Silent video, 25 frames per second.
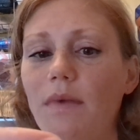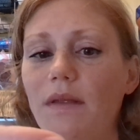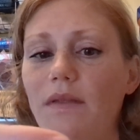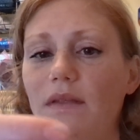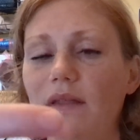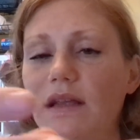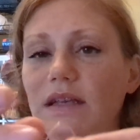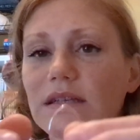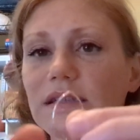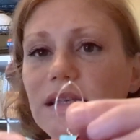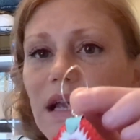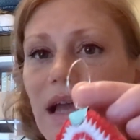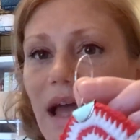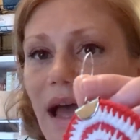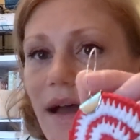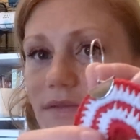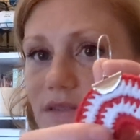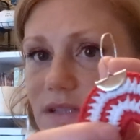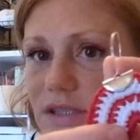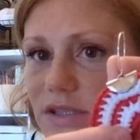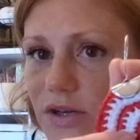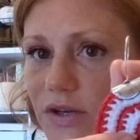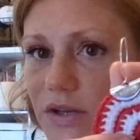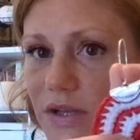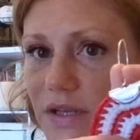These have
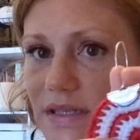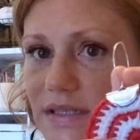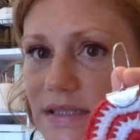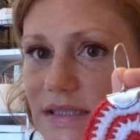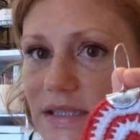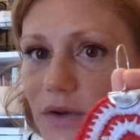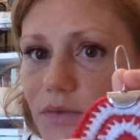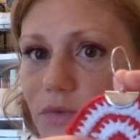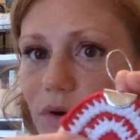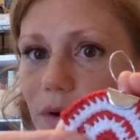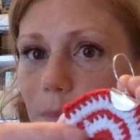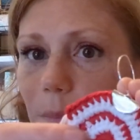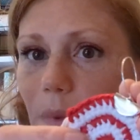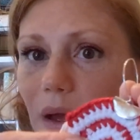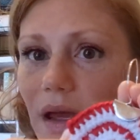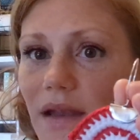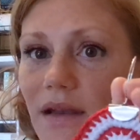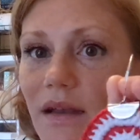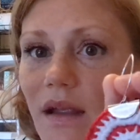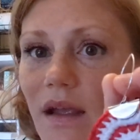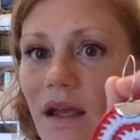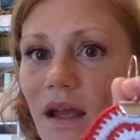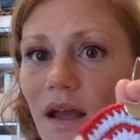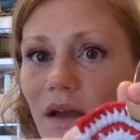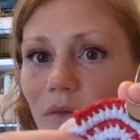sterling silver, but
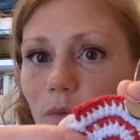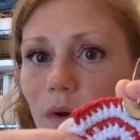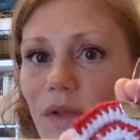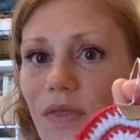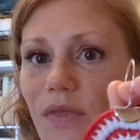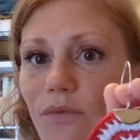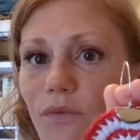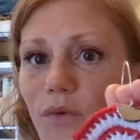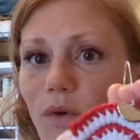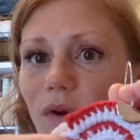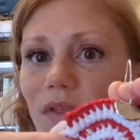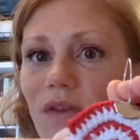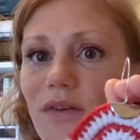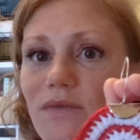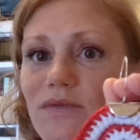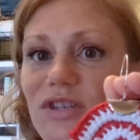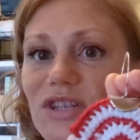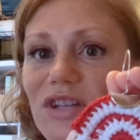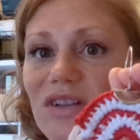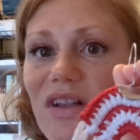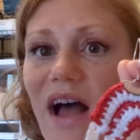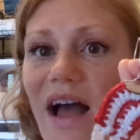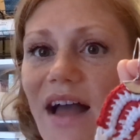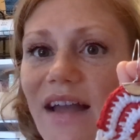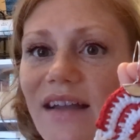with 4th of
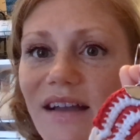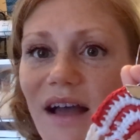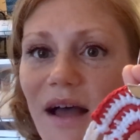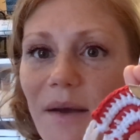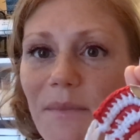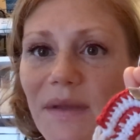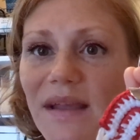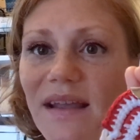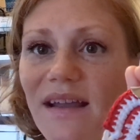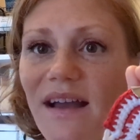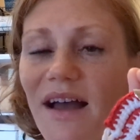July coming